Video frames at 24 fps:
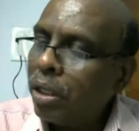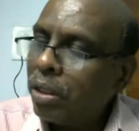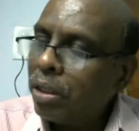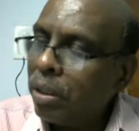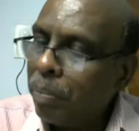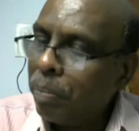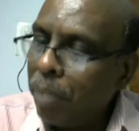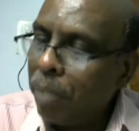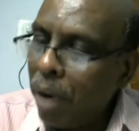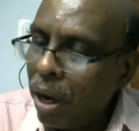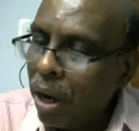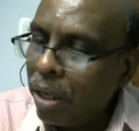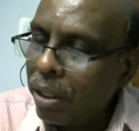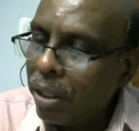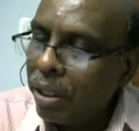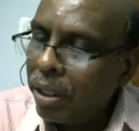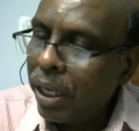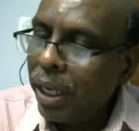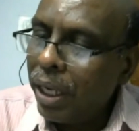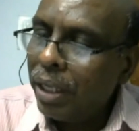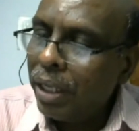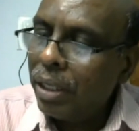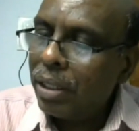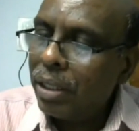the
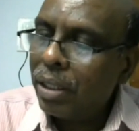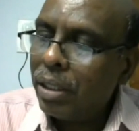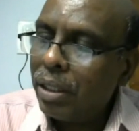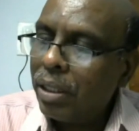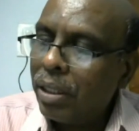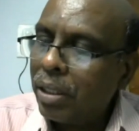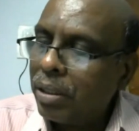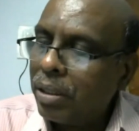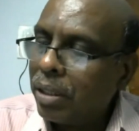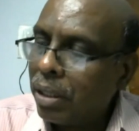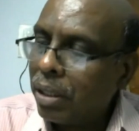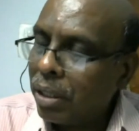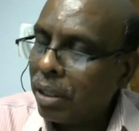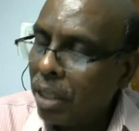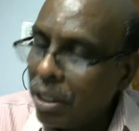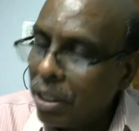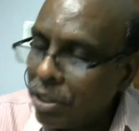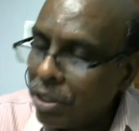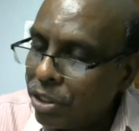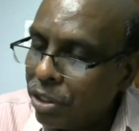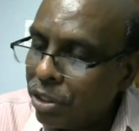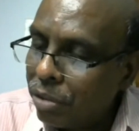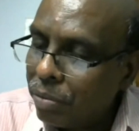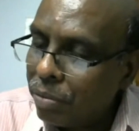bartender, the
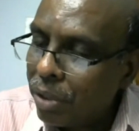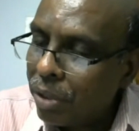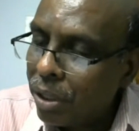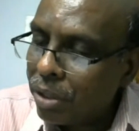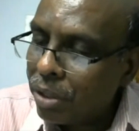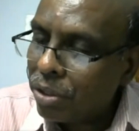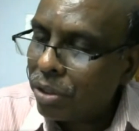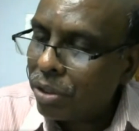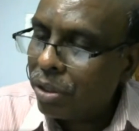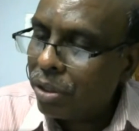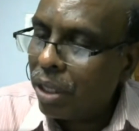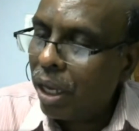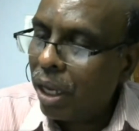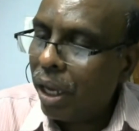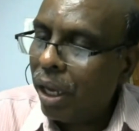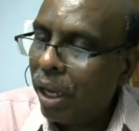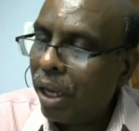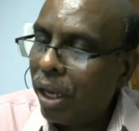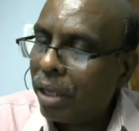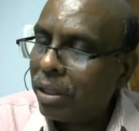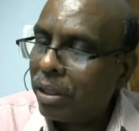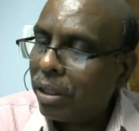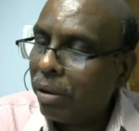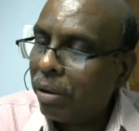customers
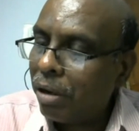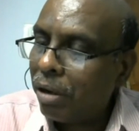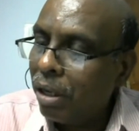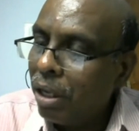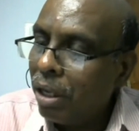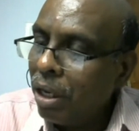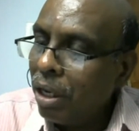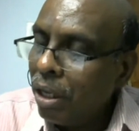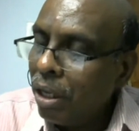there, the